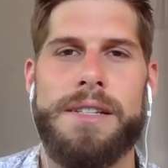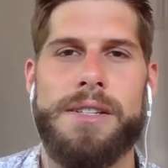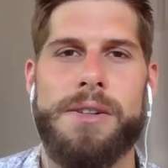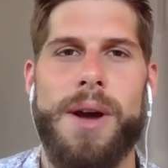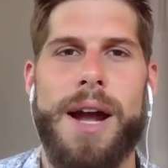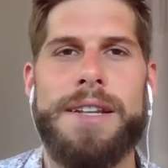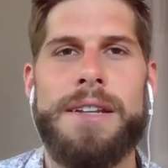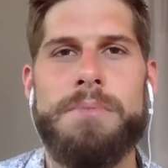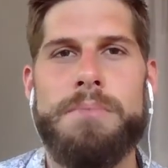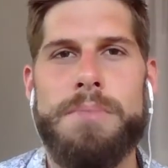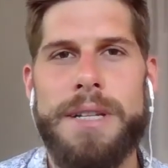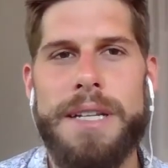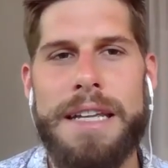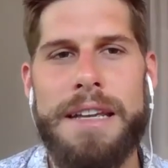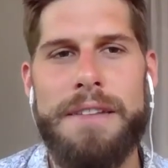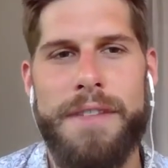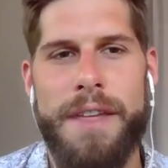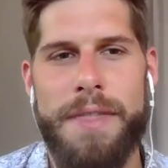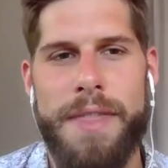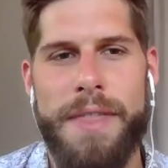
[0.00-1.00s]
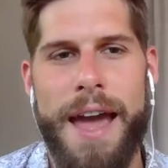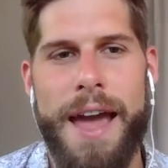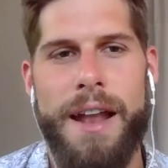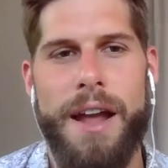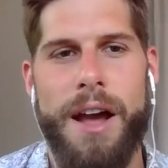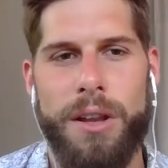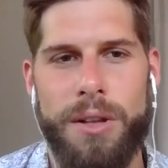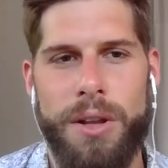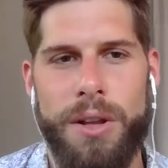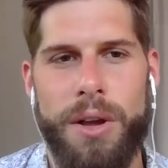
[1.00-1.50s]
So I didn't believe that
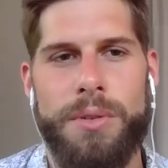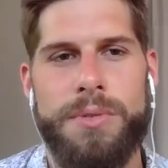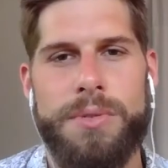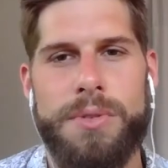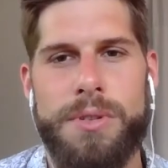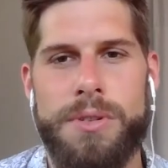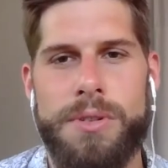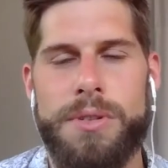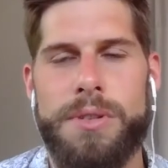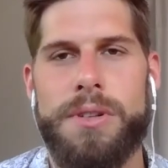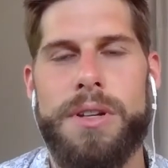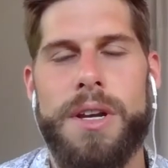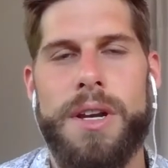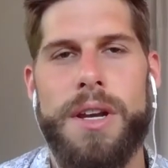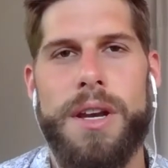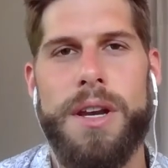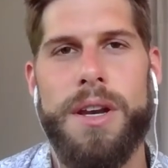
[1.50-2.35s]
that alone could